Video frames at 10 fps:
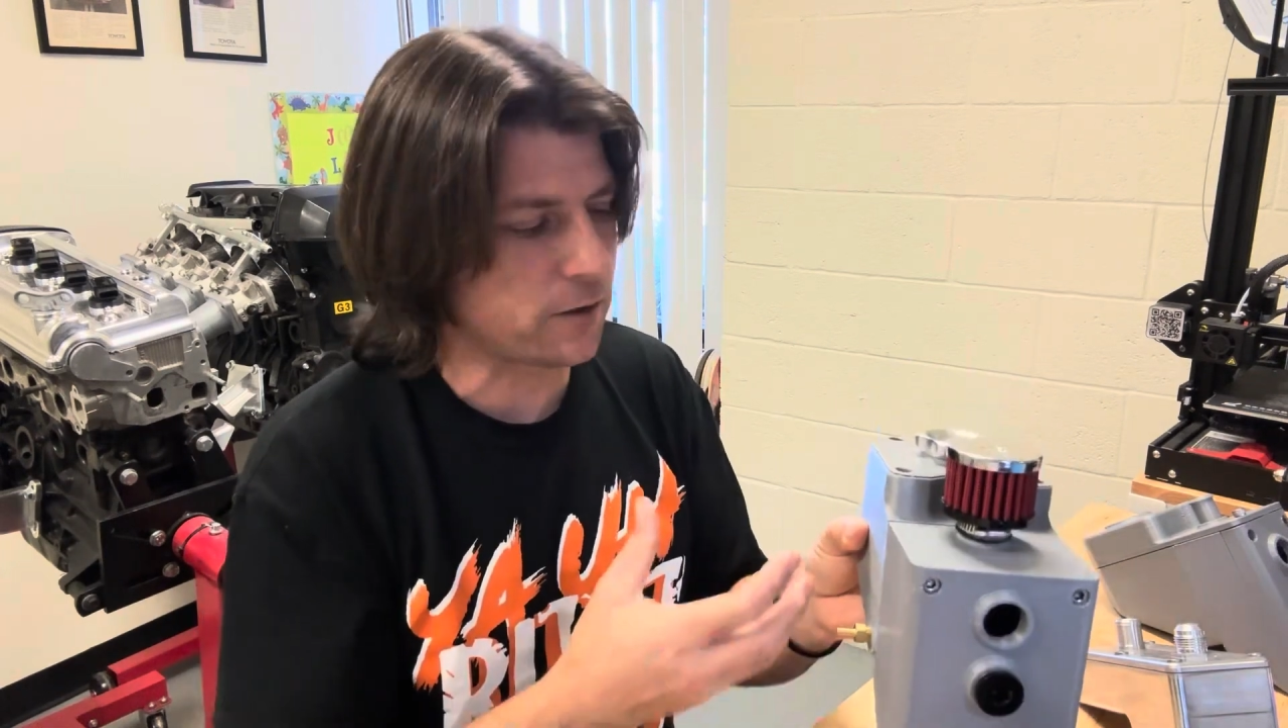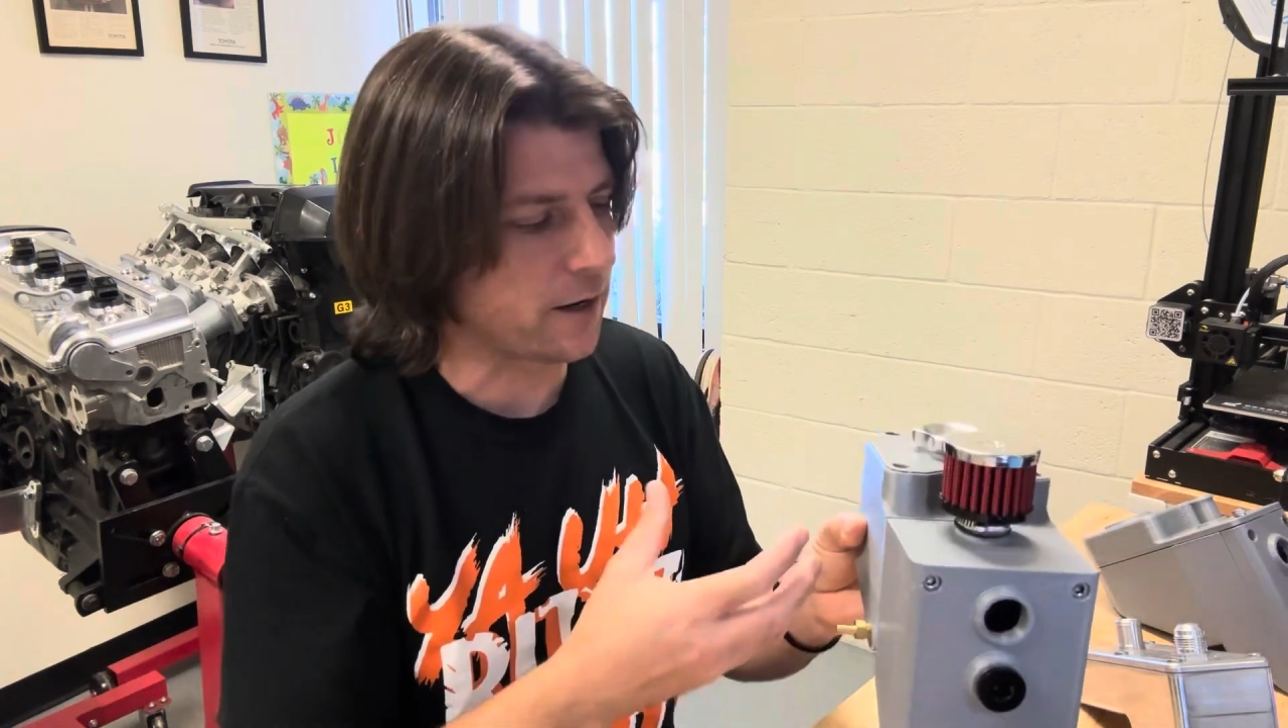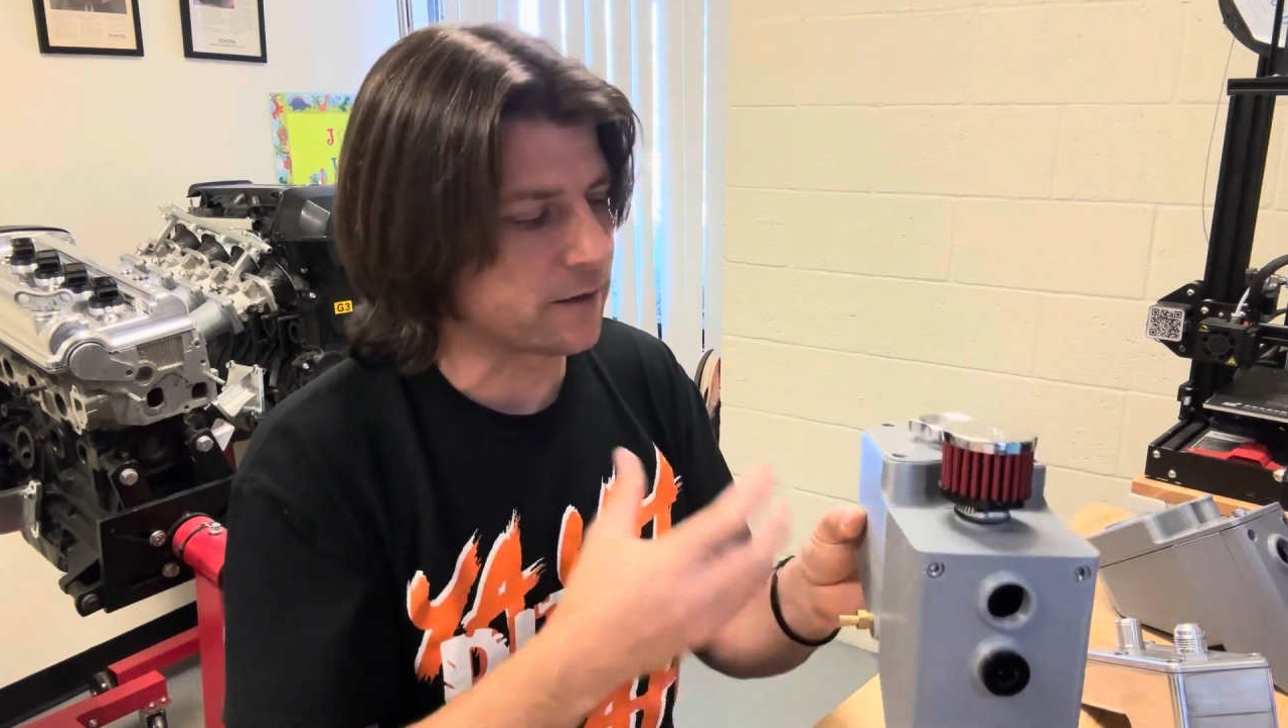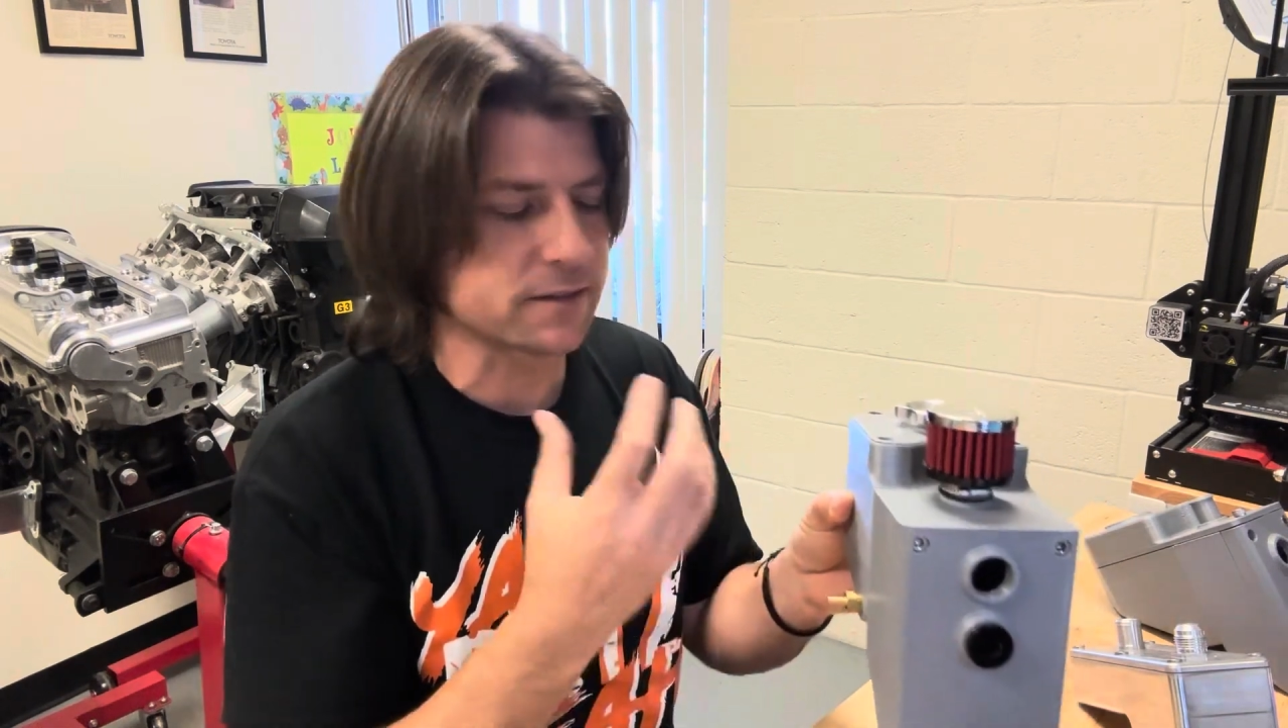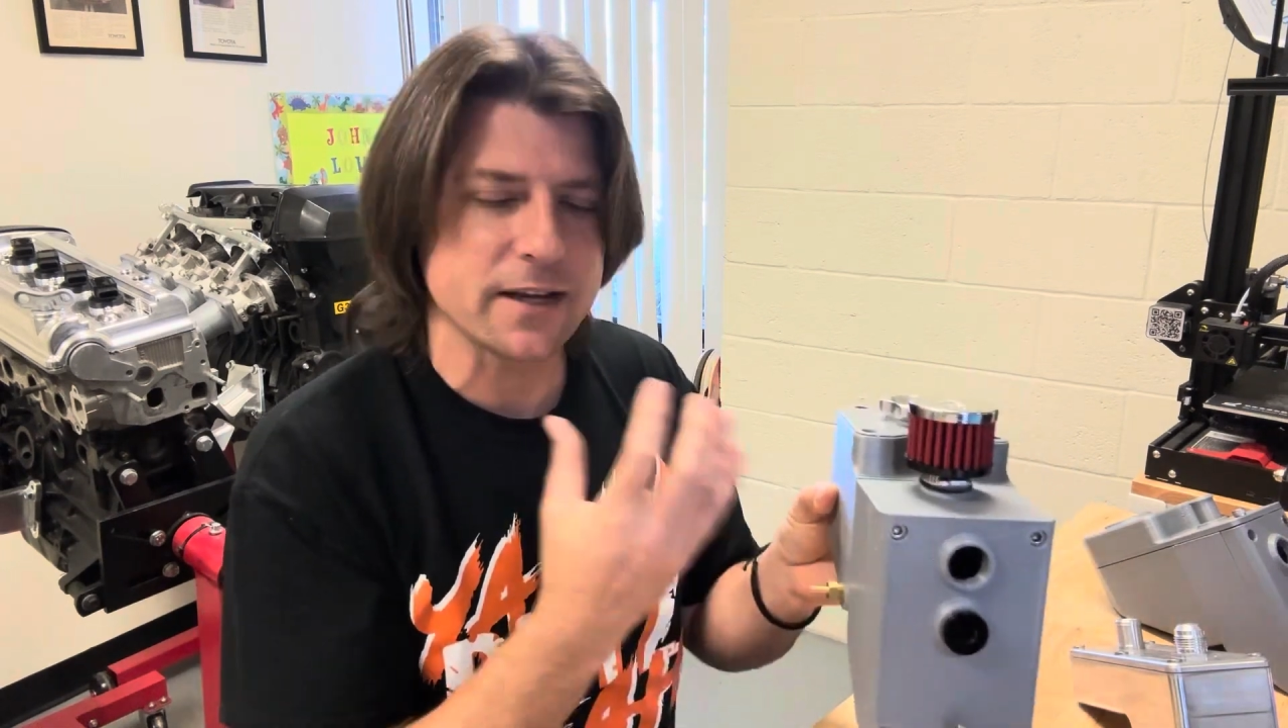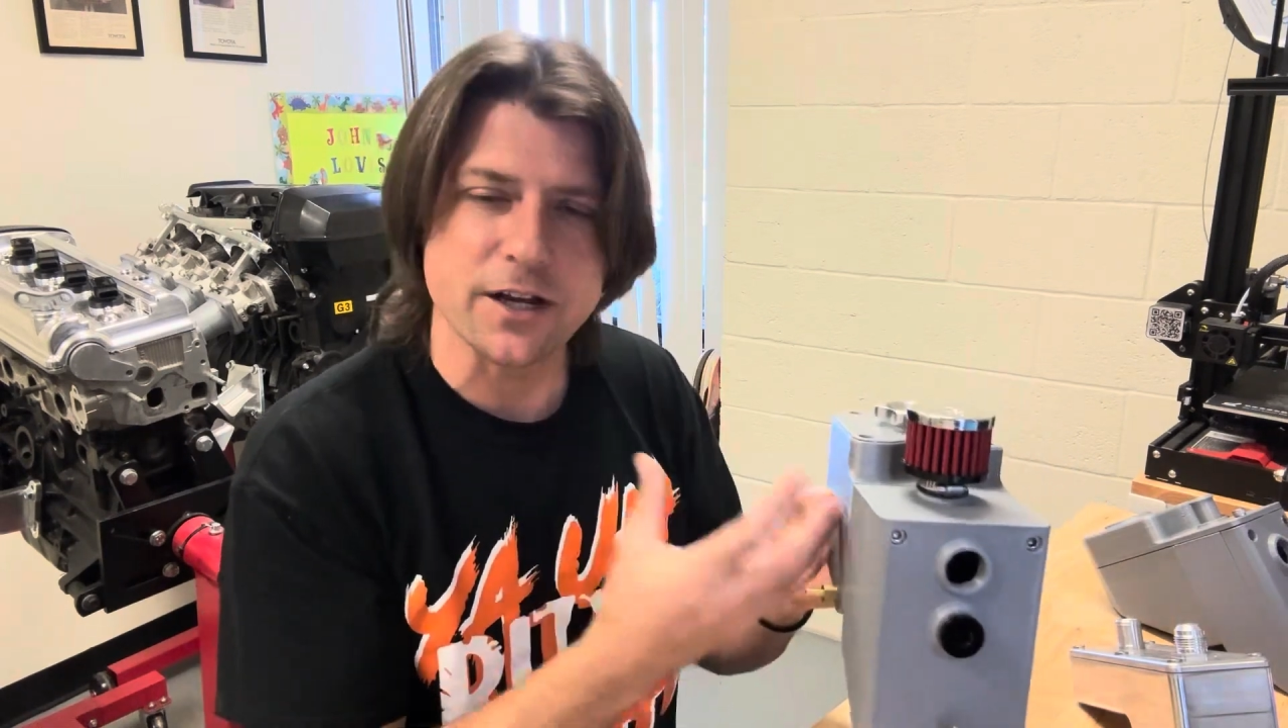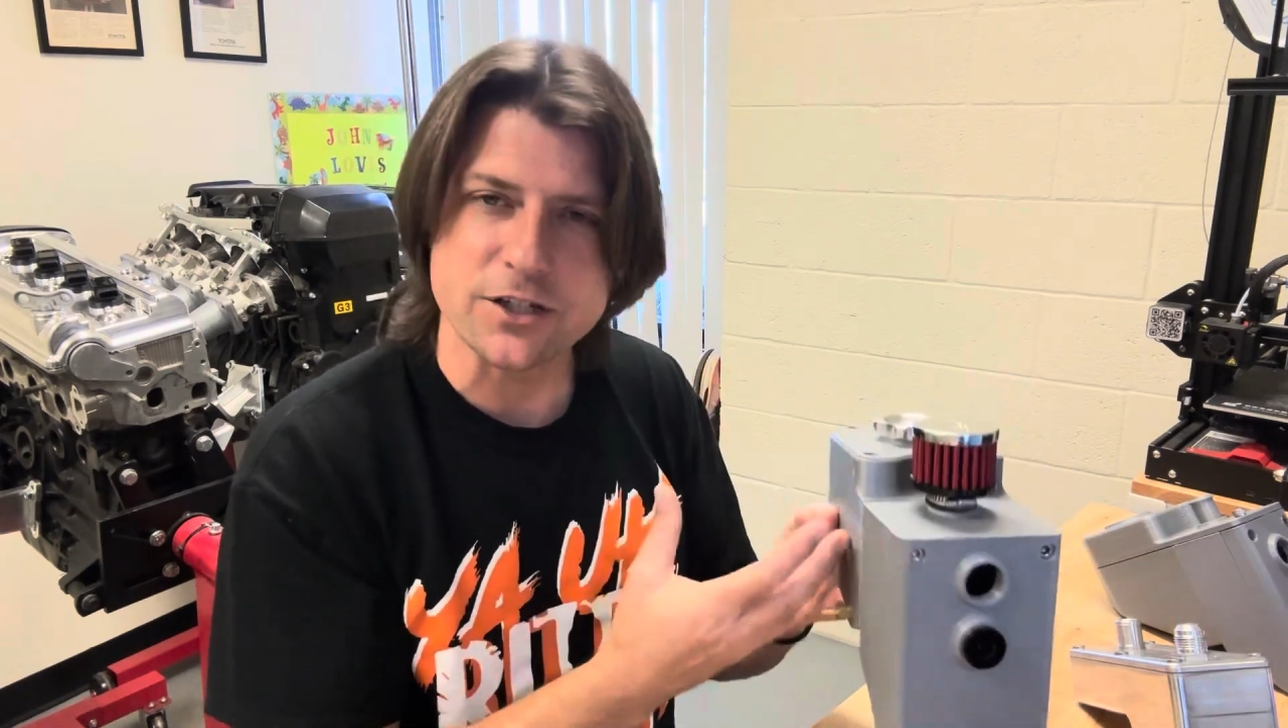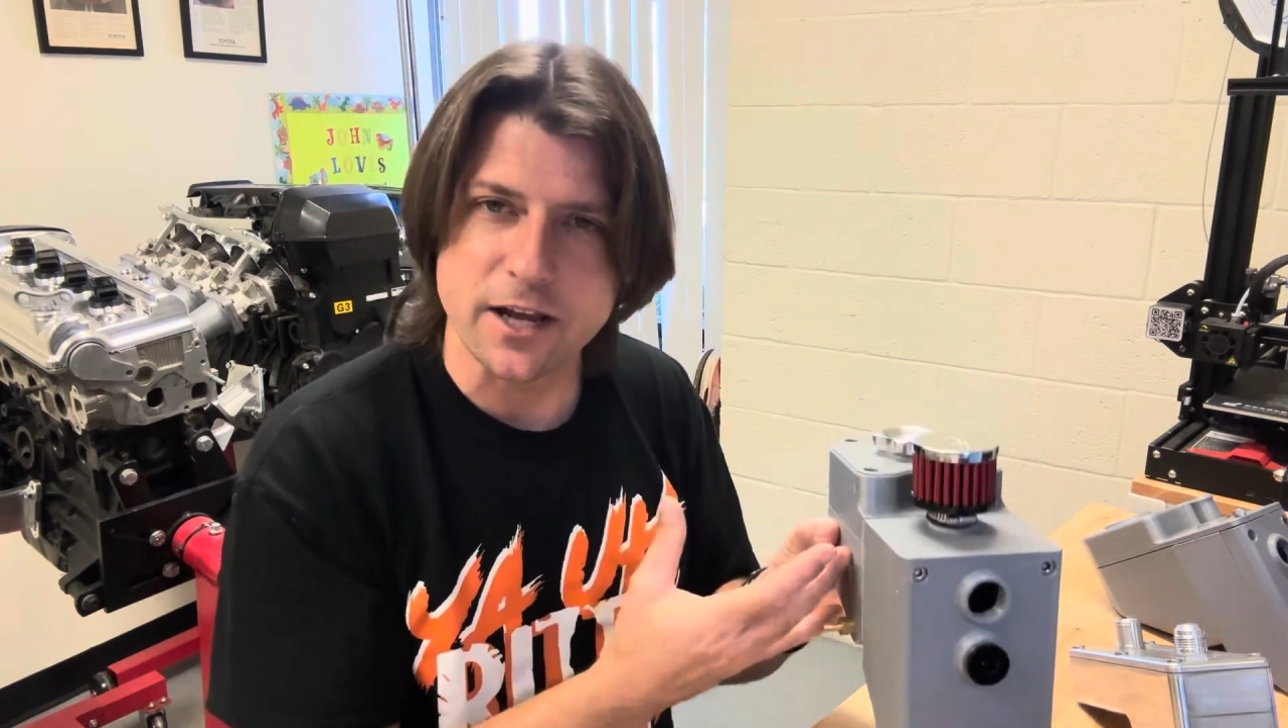and this catch